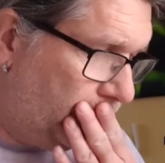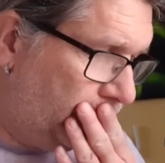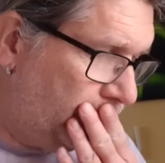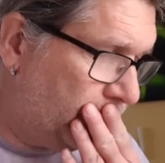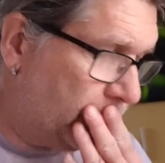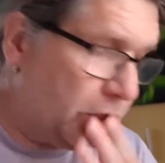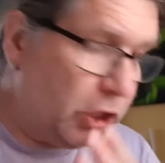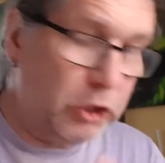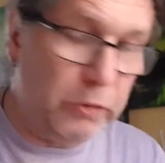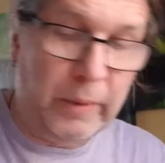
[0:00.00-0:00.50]

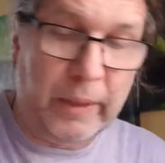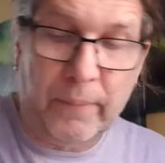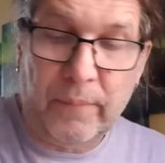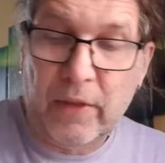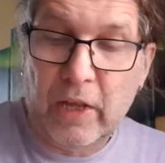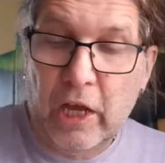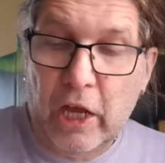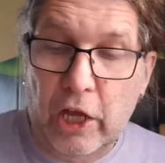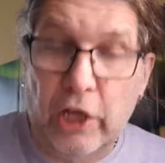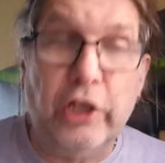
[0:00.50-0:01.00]
excuse me,
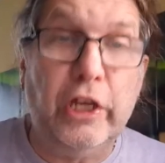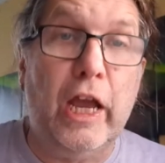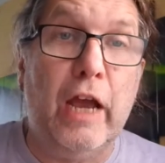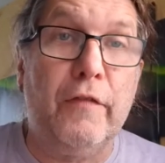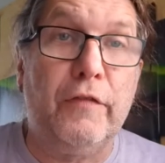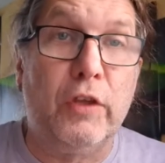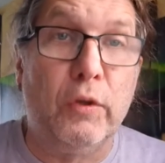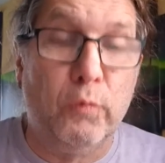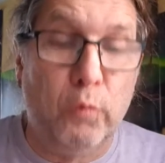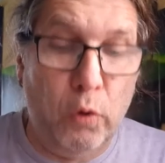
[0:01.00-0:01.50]
you
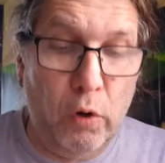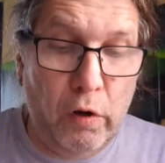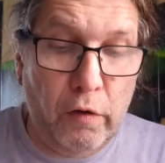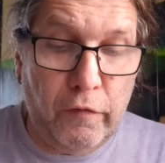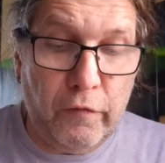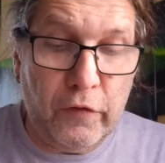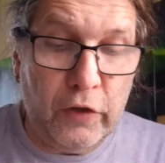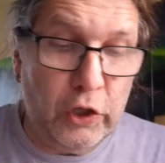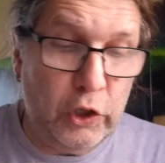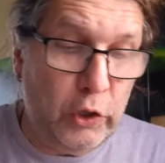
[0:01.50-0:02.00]
have the
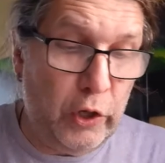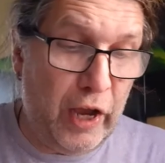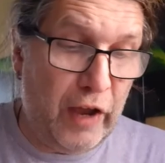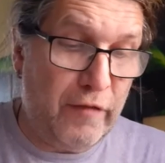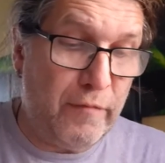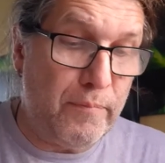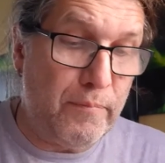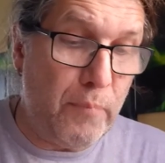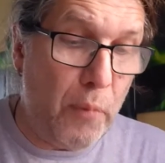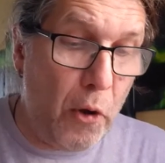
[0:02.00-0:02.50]
wolf, you
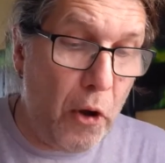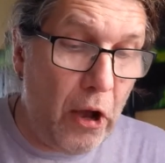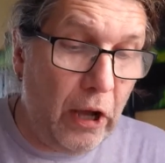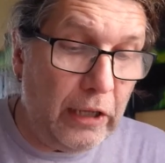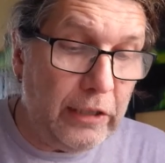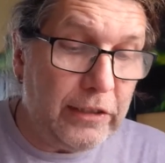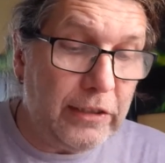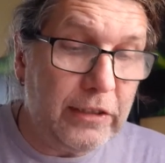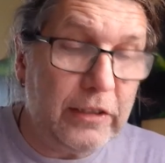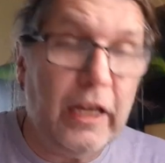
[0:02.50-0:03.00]
have
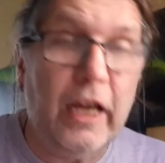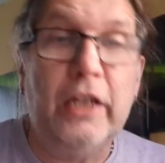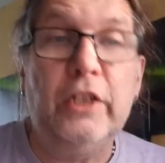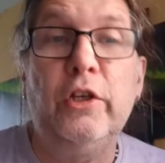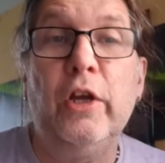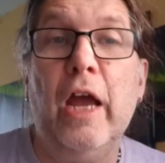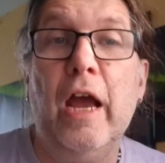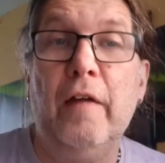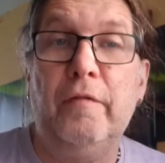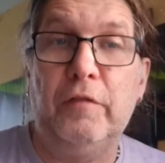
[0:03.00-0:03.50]
birds, and you
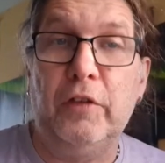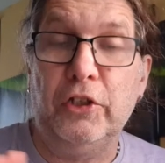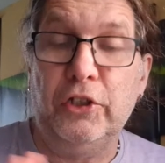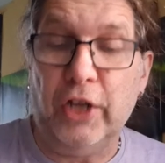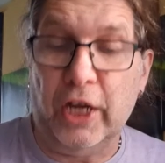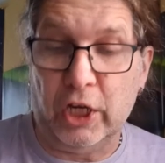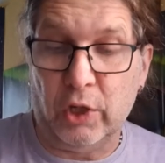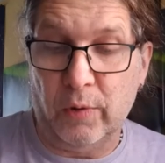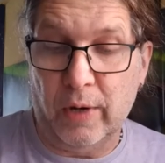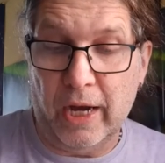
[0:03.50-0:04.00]
have the
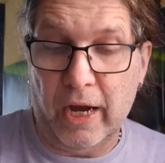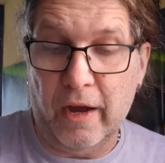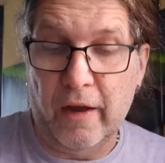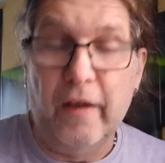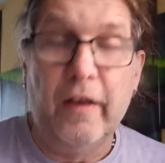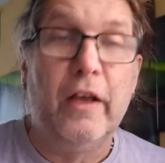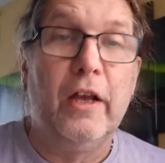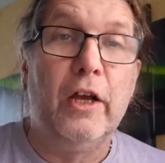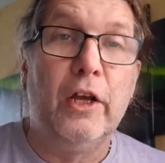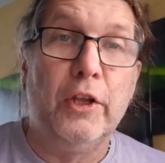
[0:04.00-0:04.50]
jaguar.
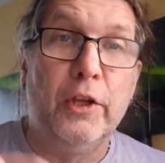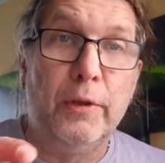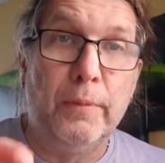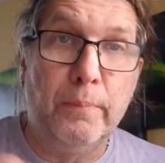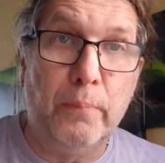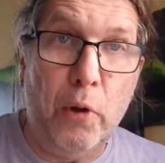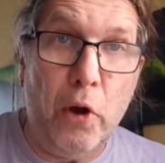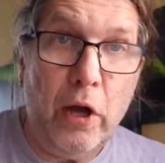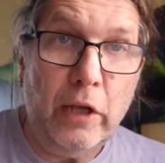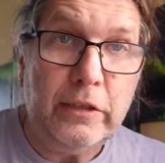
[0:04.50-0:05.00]

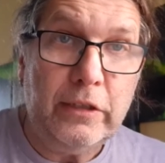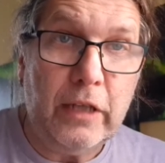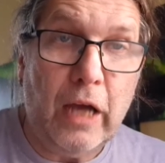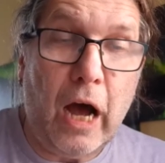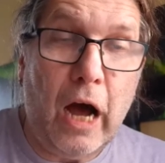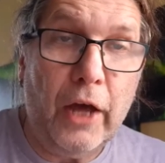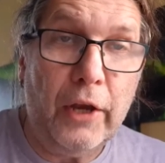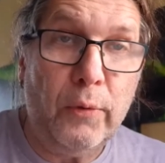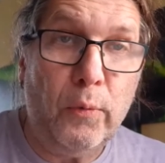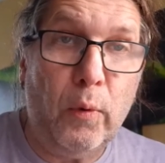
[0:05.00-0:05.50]
Birds
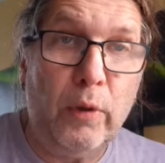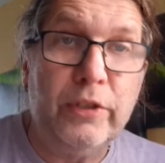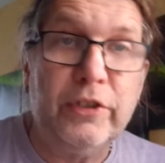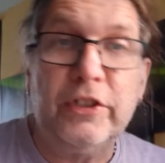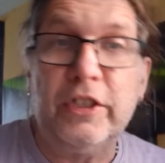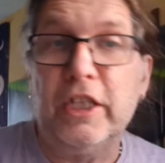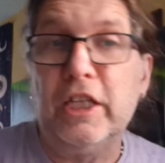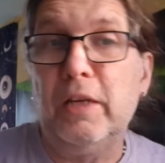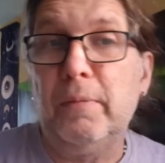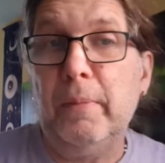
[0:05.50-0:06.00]
are the ones
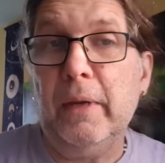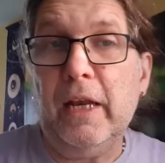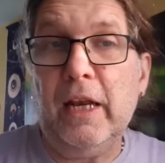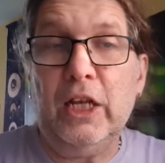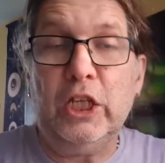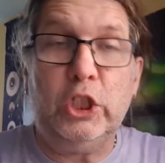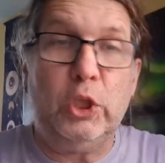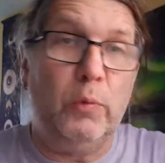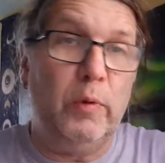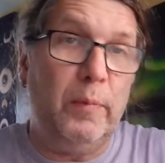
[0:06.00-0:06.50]
in the middle,
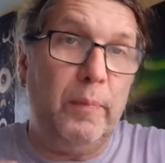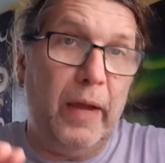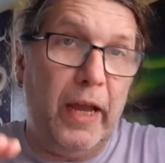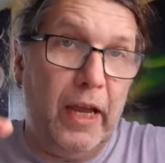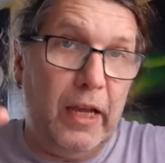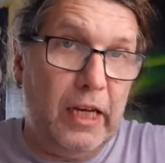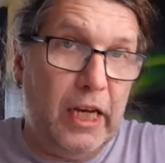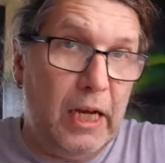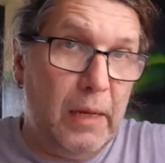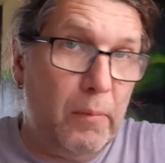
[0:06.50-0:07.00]
so we pay a
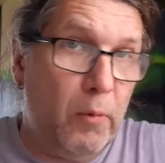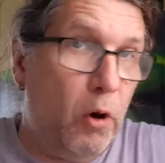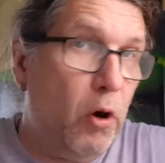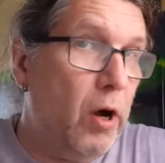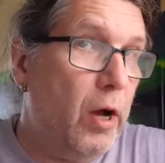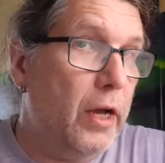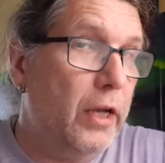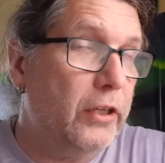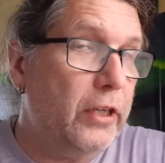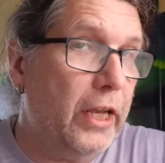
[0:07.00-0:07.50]
little
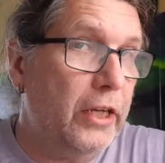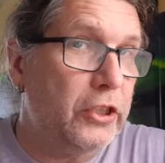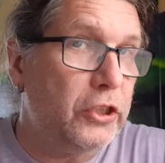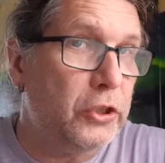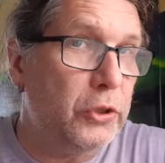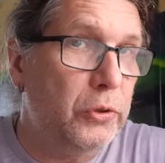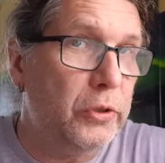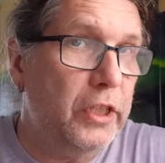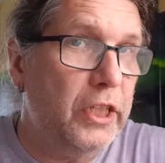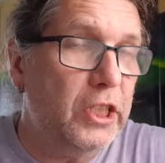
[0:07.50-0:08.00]
more attention
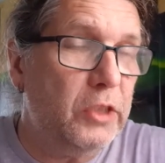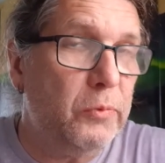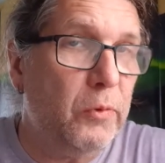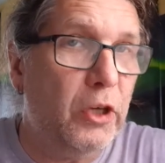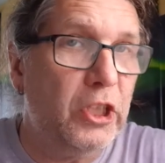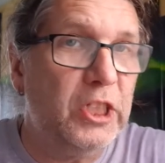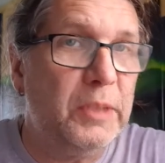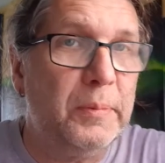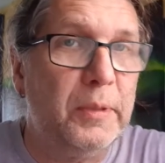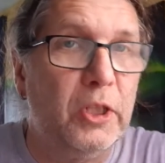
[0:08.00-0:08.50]
to these
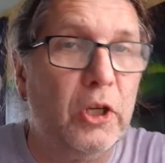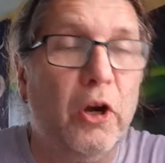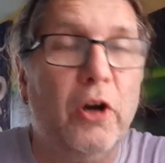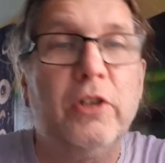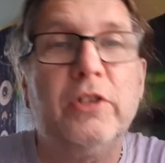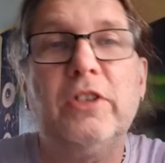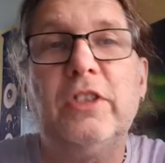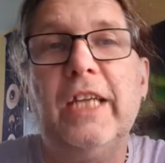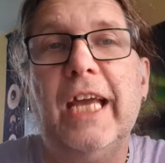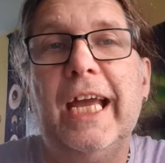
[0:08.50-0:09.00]
ones
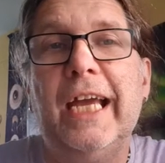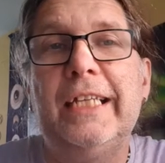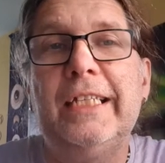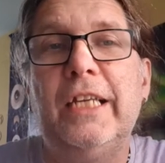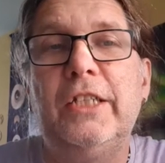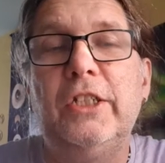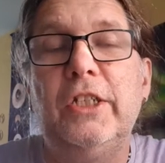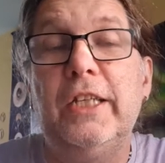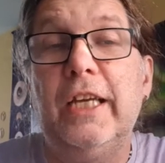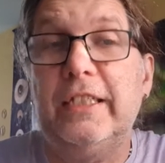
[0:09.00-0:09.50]
because their
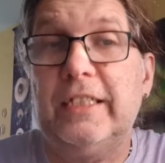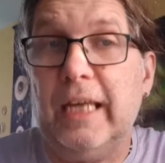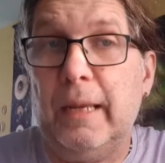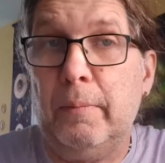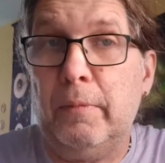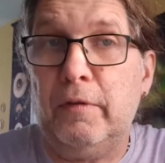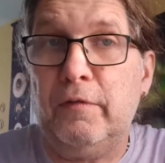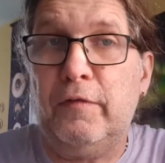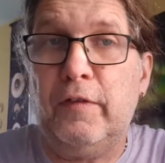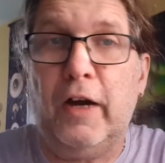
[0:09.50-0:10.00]
energy gets
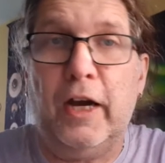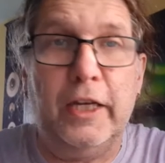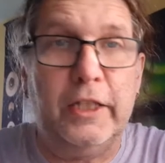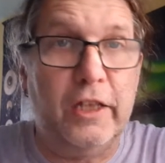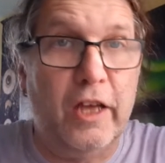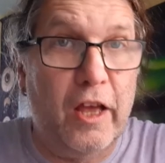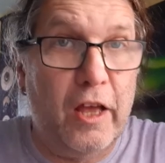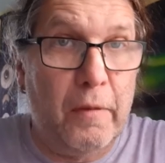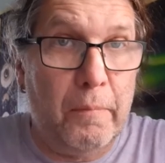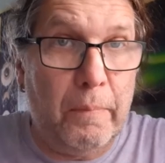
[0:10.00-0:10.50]
amplified
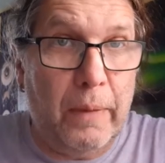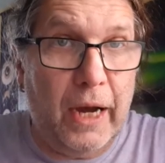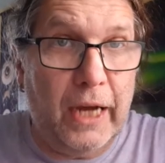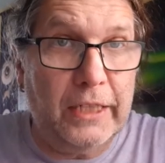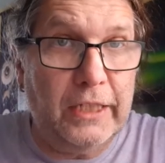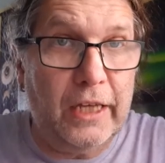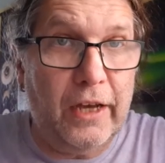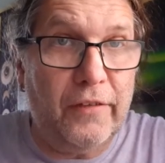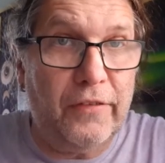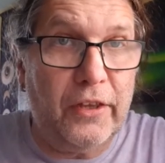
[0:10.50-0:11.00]
by
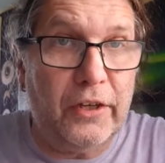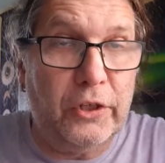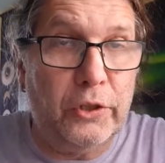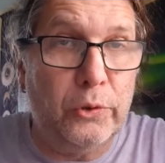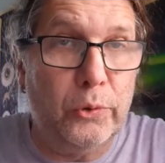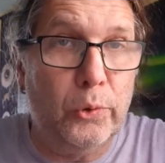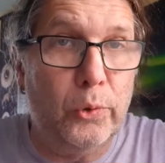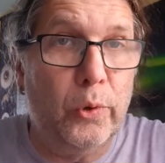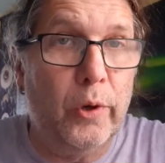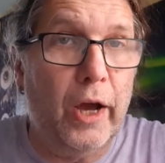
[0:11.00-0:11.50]
the other
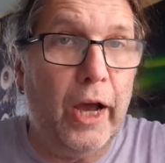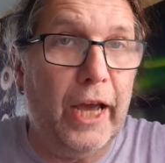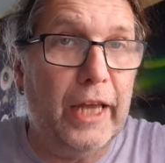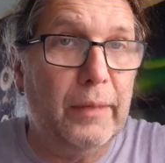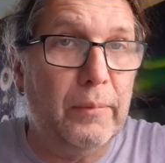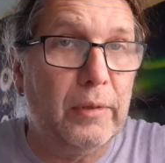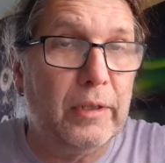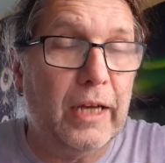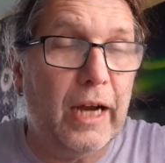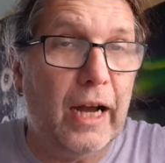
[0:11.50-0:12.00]
two
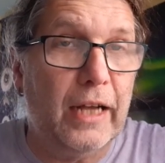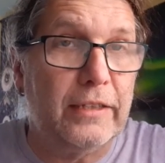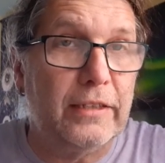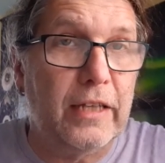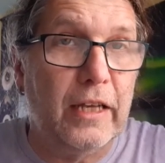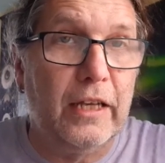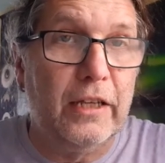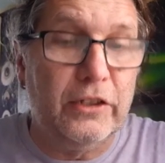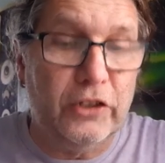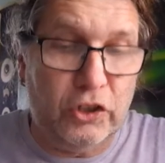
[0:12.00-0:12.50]
animal guides
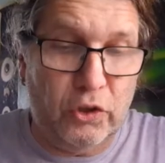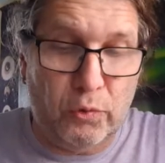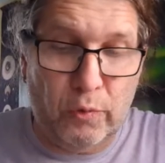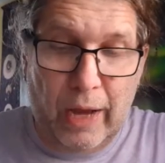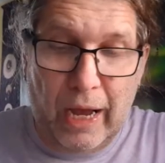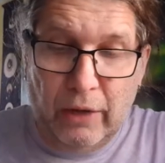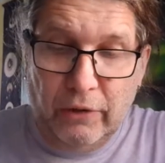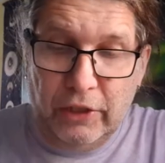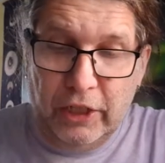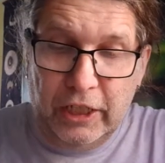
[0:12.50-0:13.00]

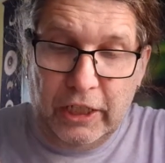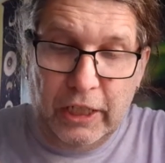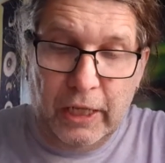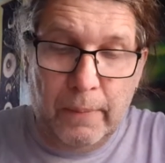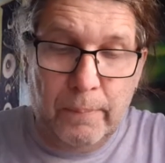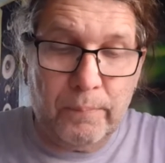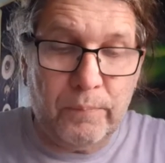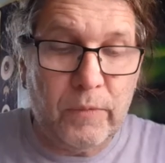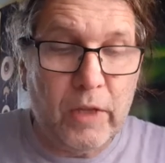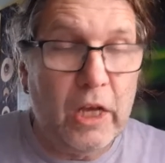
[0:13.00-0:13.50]
surrounding
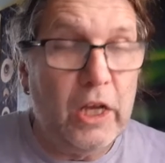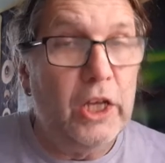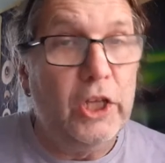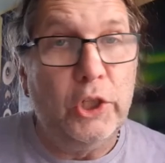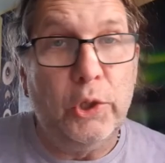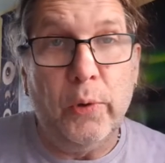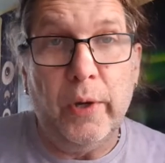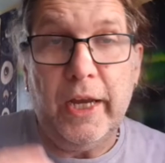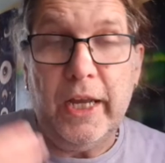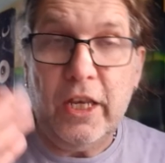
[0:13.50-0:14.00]
them.
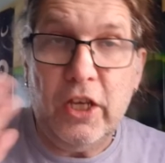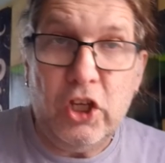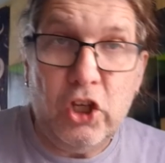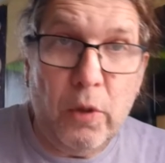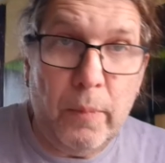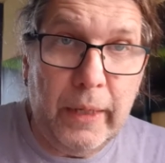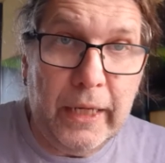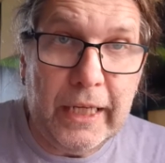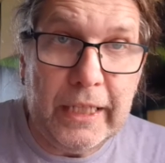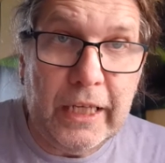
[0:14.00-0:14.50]
Your
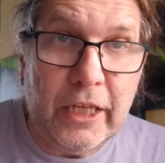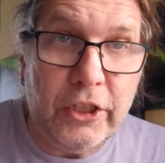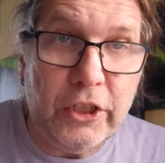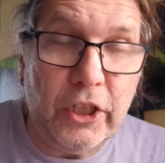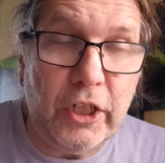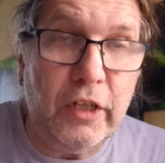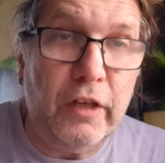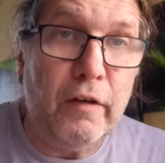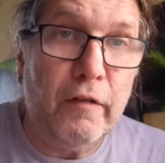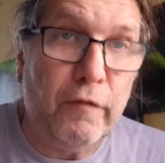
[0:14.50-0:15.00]
incoming
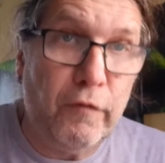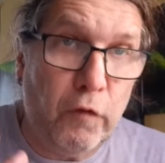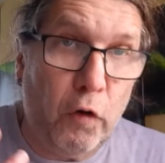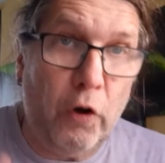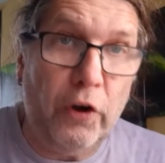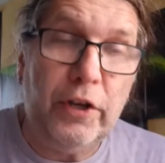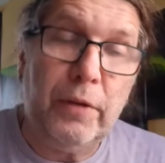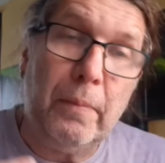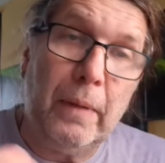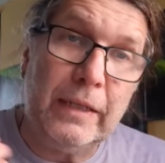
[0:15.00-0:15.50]
energy for
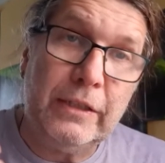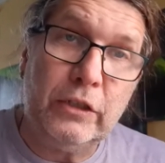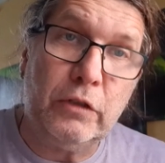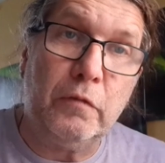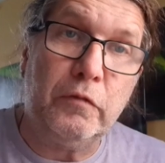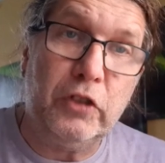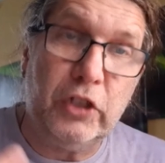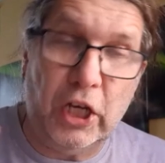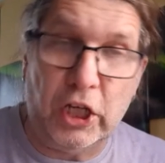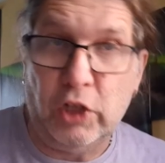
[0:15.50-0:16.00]
the month of
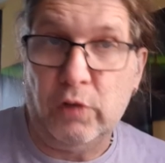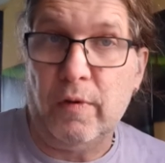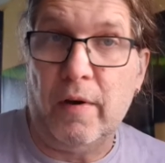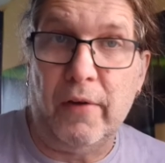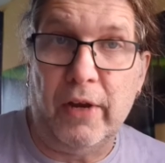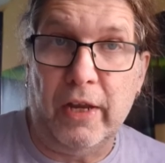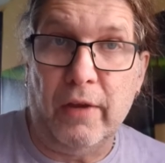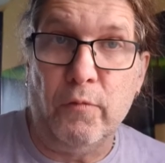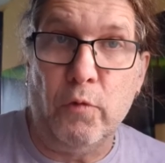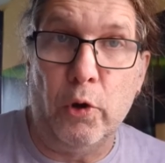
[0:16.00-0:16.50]

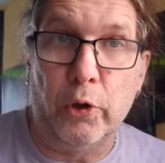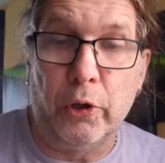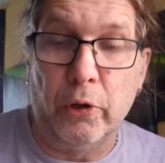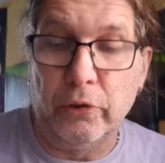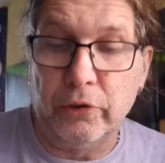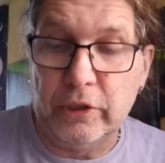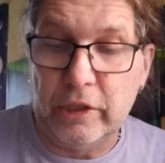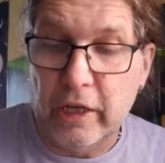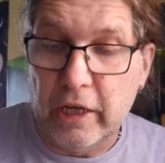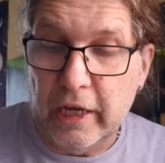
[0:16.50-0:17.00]
January,
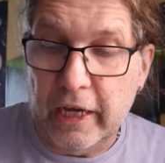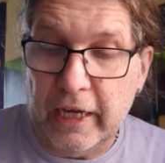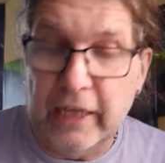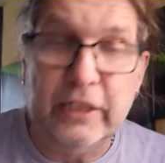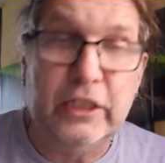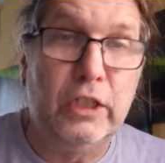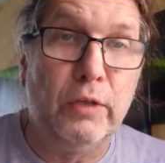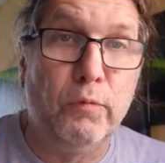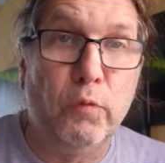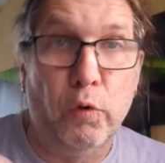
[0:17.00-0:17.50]
Virgos, is
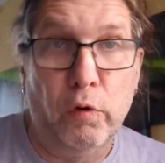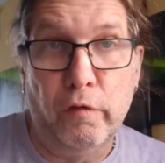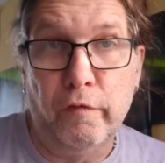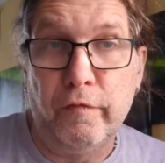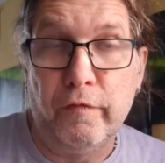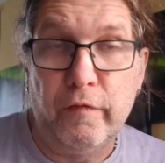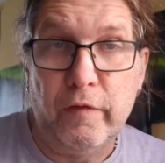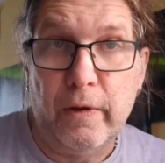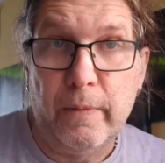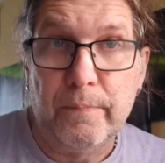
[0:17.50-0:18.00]
the
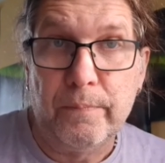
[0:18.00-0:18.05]
wolf.